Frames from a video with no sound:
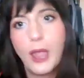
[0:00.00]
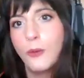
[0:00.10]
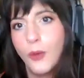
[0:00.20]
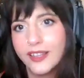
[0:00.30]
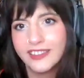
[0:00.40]

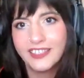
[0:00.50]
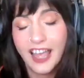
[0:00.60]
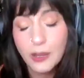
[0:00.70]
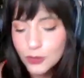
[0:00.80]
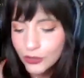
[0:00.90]
It wasn't
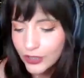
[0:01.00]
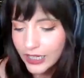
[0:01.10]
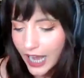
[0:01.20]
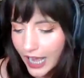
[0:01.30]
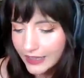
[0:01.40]
that. It was just a
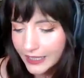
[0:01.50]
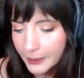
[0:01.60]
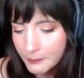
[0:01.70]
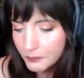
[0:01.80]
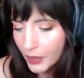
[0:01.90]
guy,
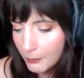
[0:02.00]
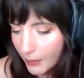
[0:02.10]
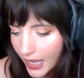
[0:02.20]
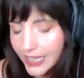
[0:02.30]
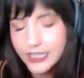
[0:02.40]
like,
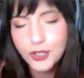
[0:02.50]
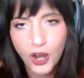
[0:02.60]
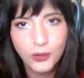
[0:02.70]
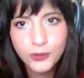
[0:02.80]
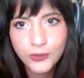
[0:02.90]
my
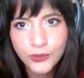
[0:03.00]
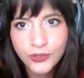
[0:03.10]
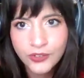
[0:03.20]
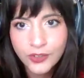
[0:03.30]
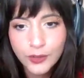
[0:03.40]

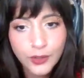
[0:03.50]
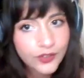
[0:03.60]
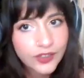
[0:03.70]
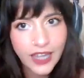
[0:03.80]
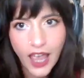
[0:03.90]
notes,
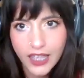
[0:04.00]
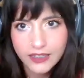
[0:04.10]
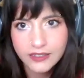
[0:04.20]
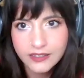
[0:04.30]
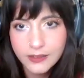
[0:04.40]
because
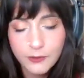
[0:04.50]
again,